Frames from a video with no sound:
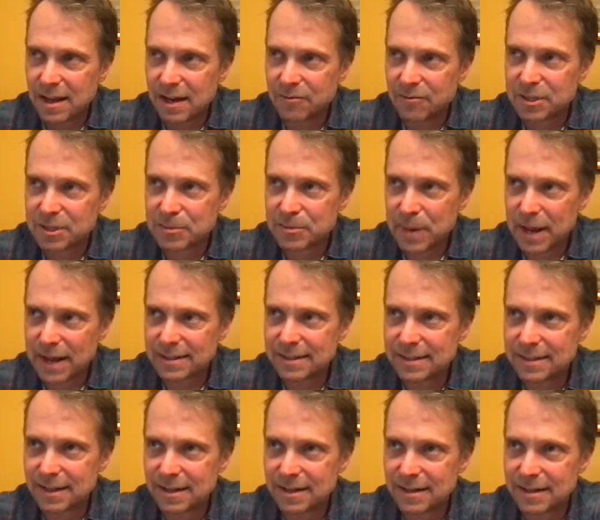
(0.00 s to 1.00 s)
respect
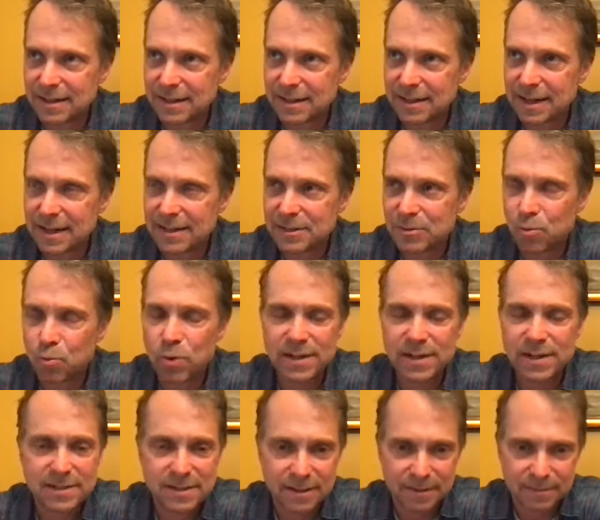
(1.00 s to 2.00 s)
his
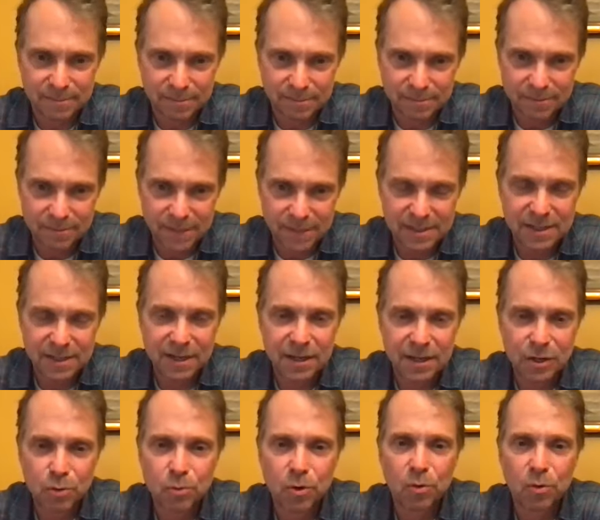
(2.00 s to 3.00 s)
wisdom, his
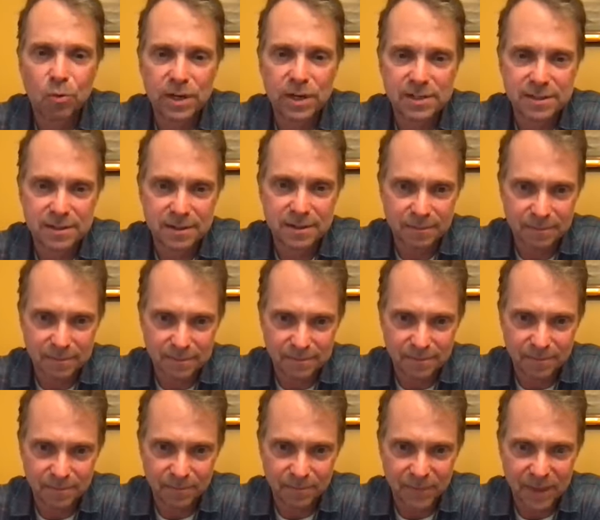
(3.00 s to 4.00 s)
humor wisdom.
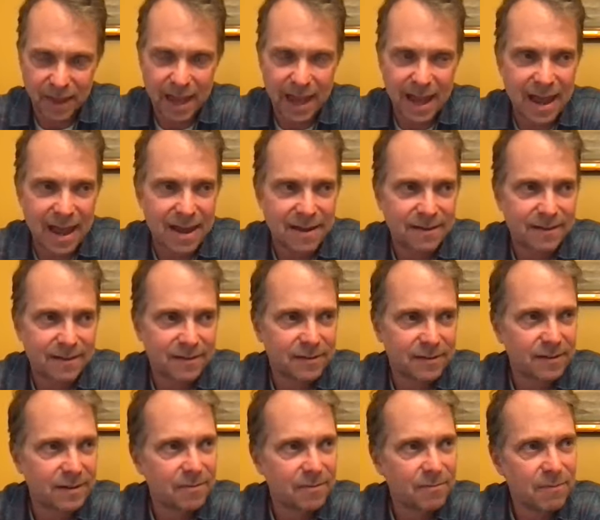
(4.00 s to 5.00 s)
And
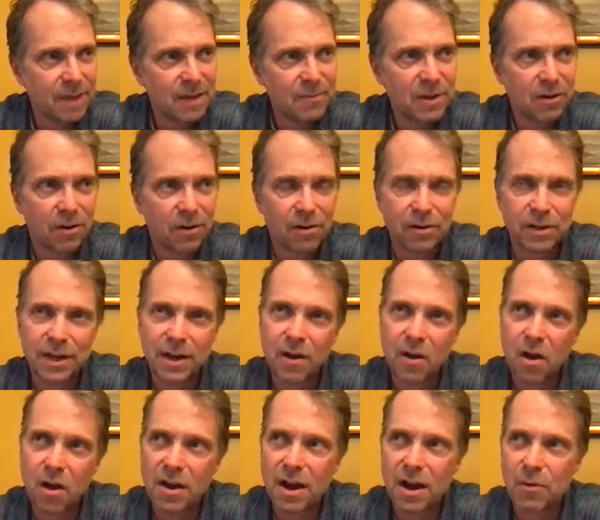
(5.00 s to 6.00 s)
maybe early
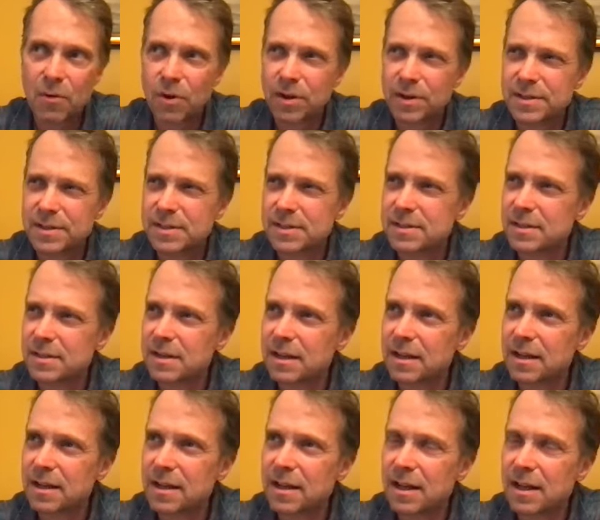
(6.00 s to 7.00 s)
on
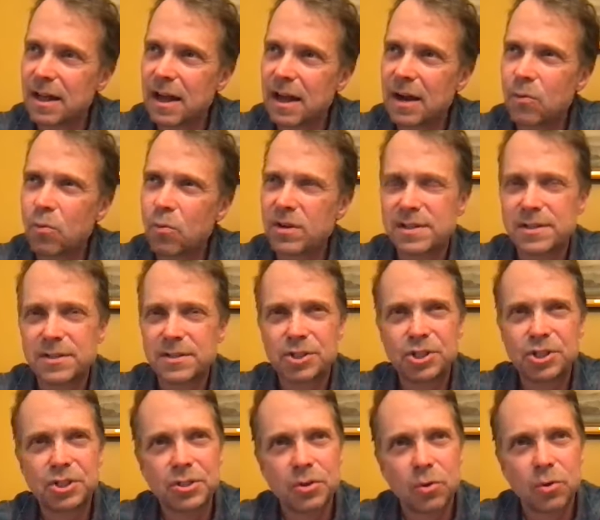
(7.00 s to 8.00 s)
I wasn't
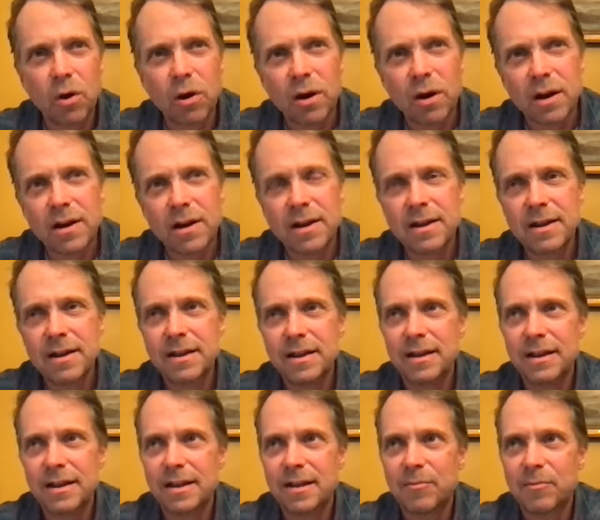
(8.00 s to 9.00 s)
sure,
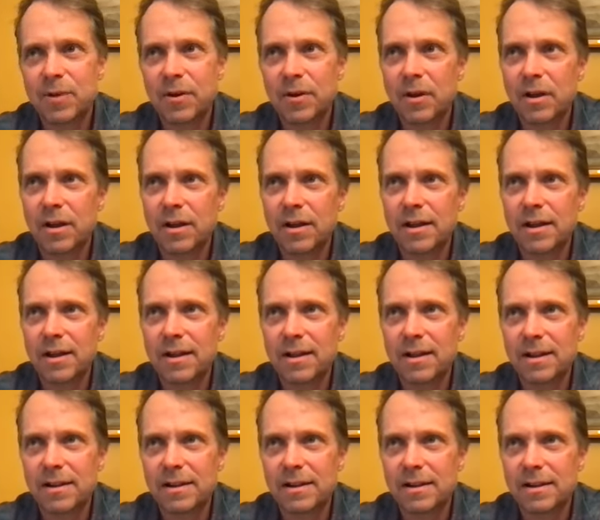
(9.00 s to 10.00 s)
but
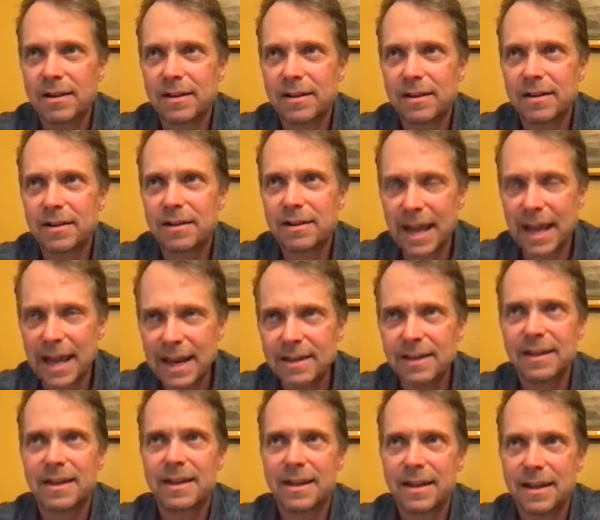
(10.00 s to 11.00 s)

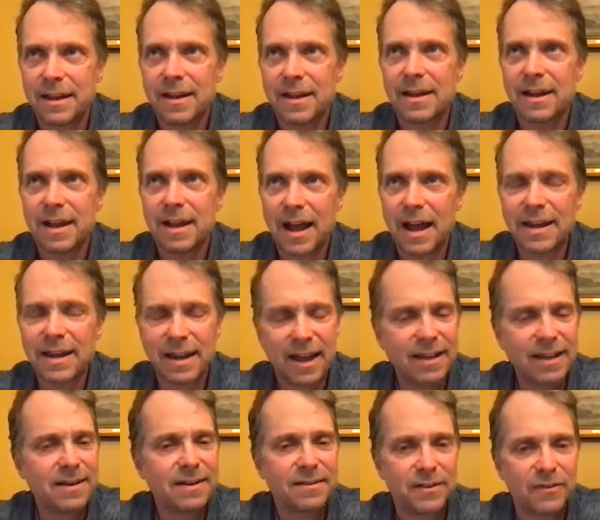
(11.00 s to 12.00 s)
lately I
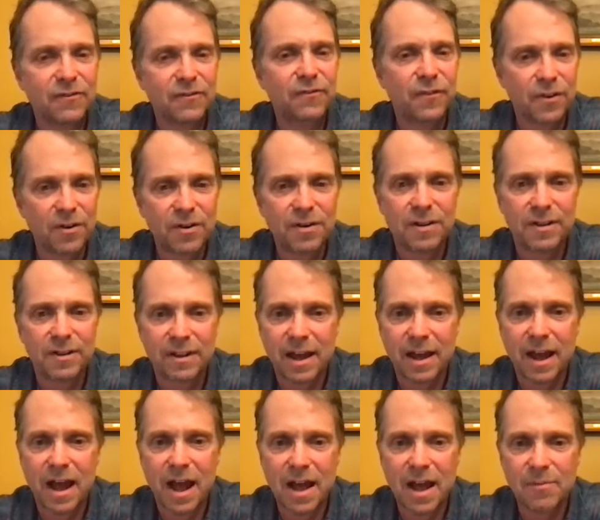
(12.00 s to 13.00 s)
kind of defer to the
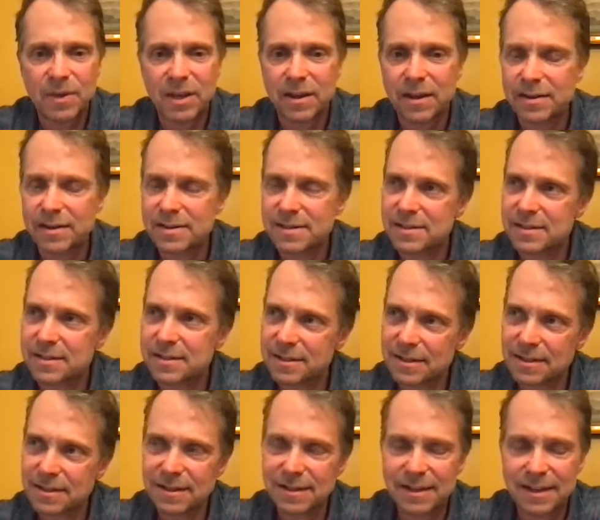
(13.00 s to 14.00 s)
guy because
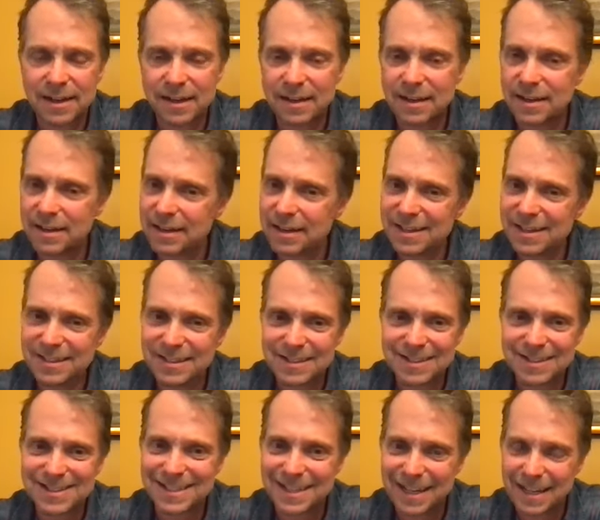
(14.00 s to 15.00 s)
he's
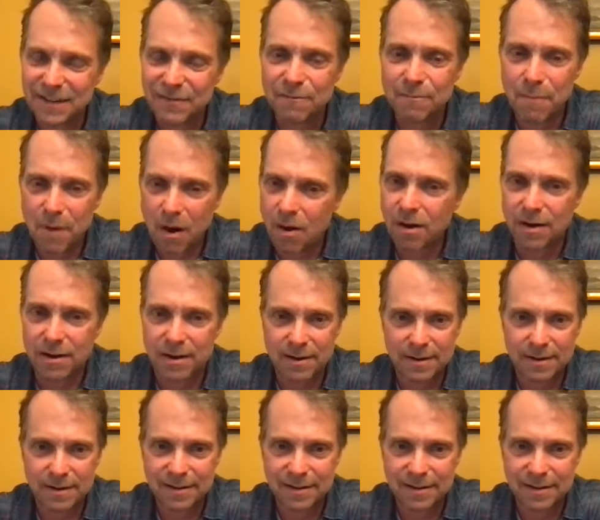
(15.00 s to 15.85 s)
Steve Martin.